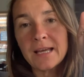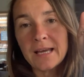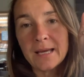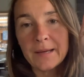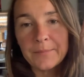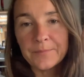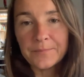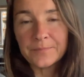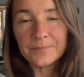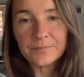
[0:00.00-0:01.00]

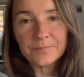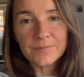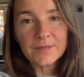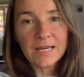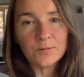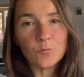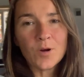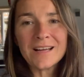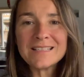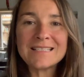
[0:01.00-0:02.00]
Um, and
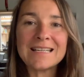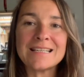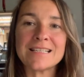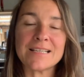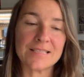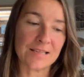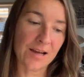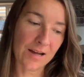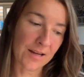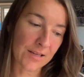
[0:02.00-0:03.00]
what I did is
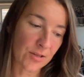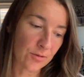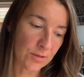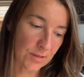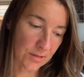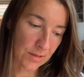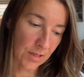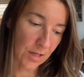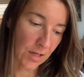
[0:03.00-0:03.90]
I used